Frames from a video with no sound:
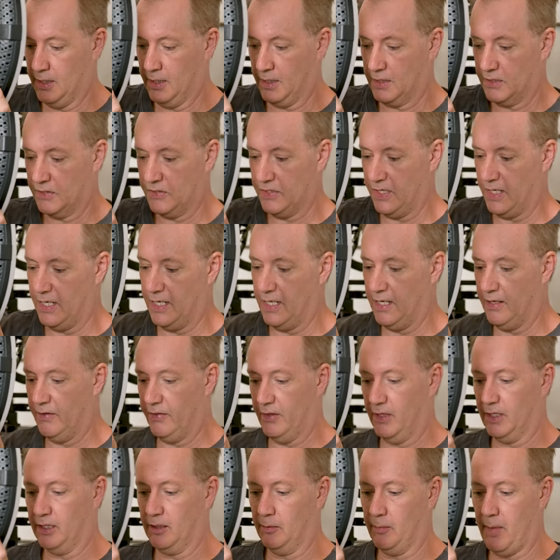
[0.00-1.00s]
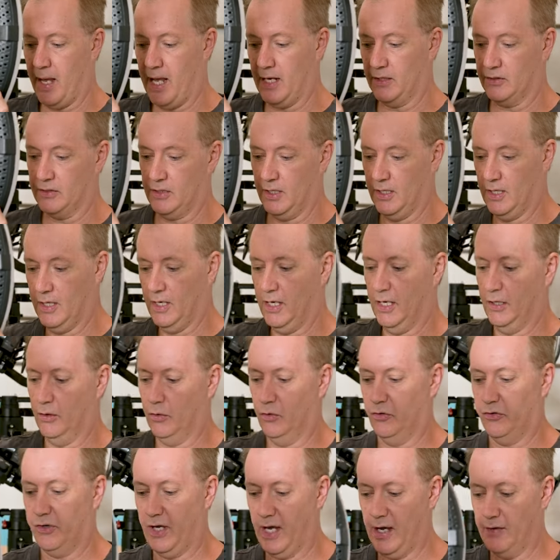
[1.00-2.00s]
You can see here the little mount,
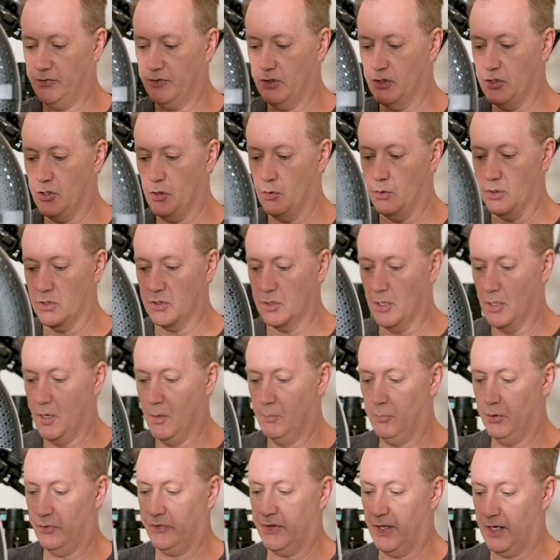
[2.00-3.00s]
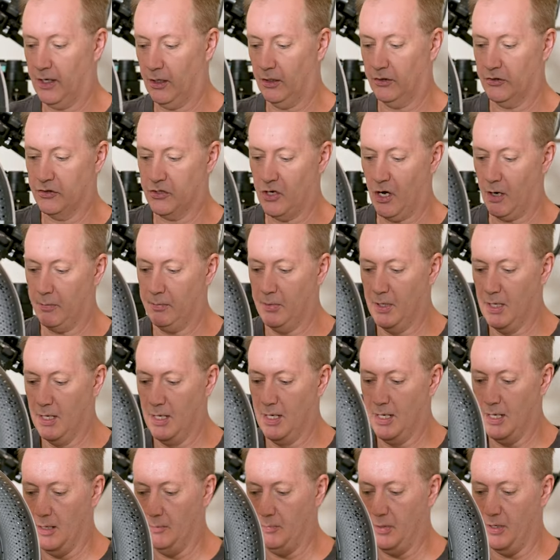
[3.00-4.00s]
and all I have to do is put that on top,
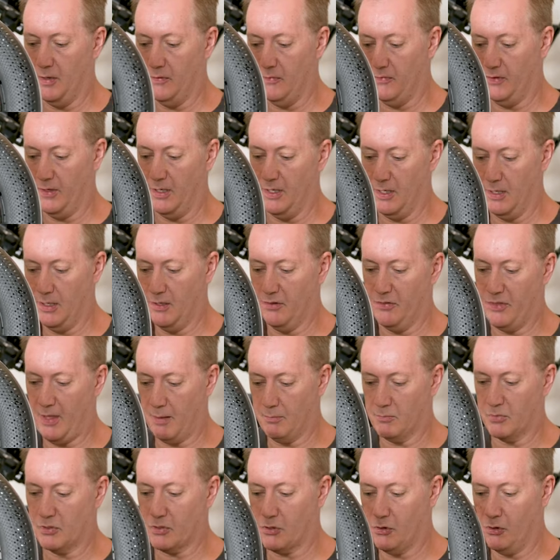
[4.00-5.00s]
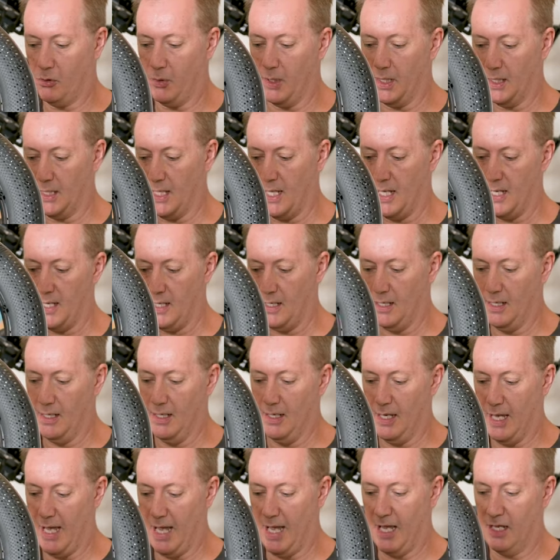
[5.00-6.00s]
bit of a uh, thumb screwing there,
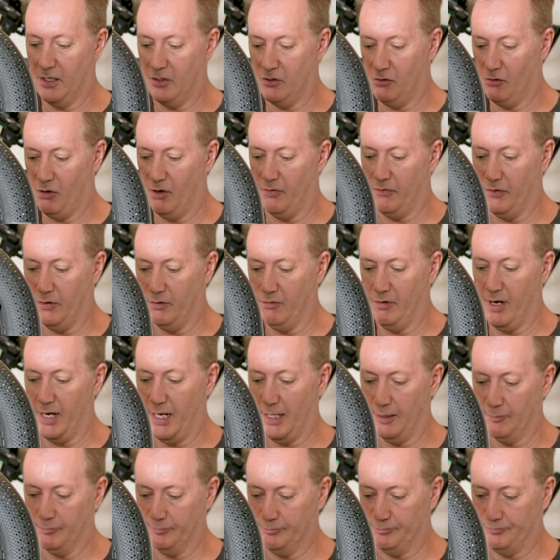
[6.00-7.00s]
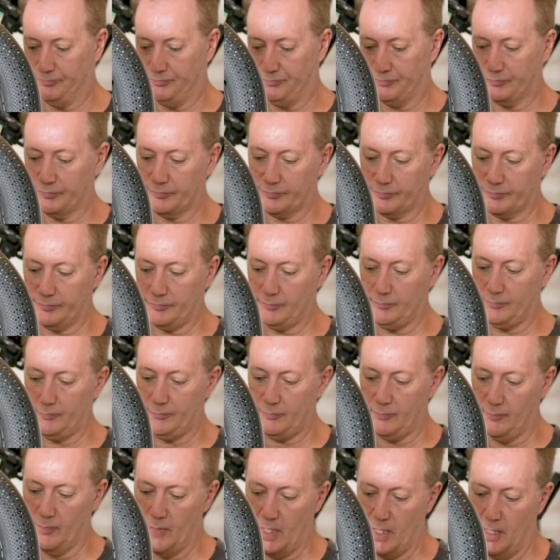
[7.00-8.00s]
and you're off and running.
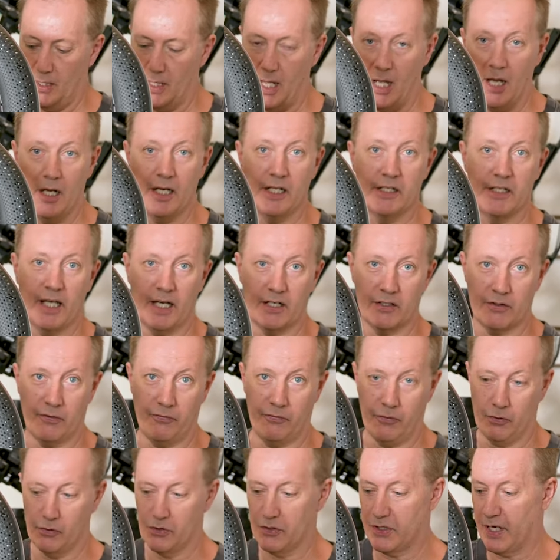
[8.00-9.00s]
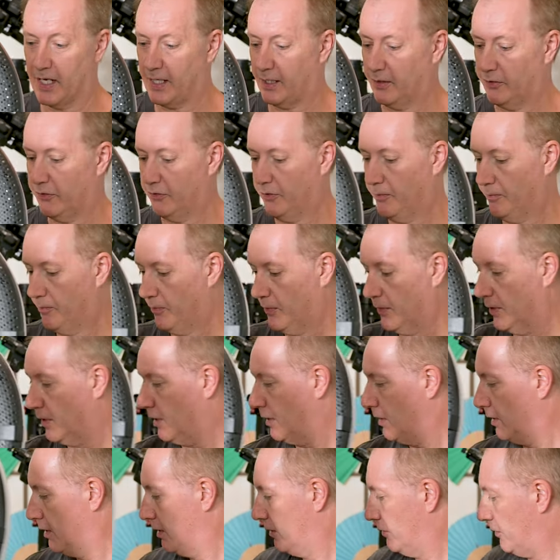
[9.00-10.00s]
Only takes a few seconds.
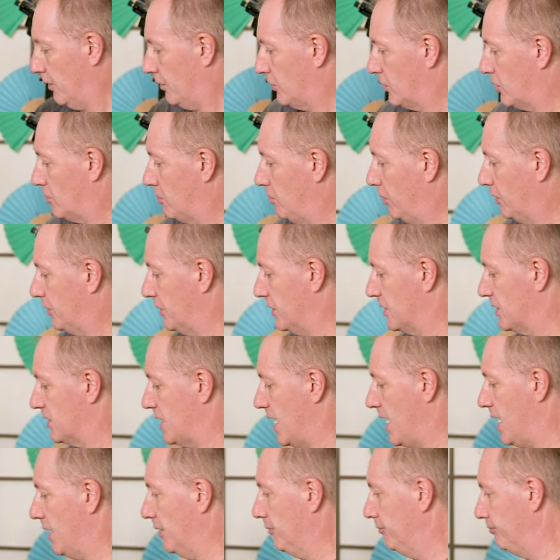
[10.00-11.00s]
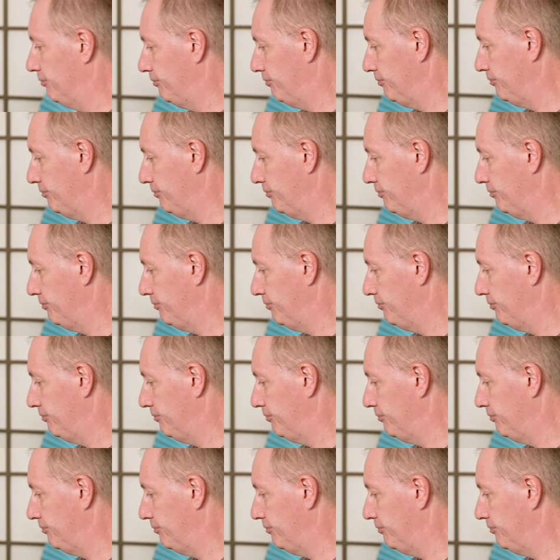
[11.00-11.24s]
So just put this down.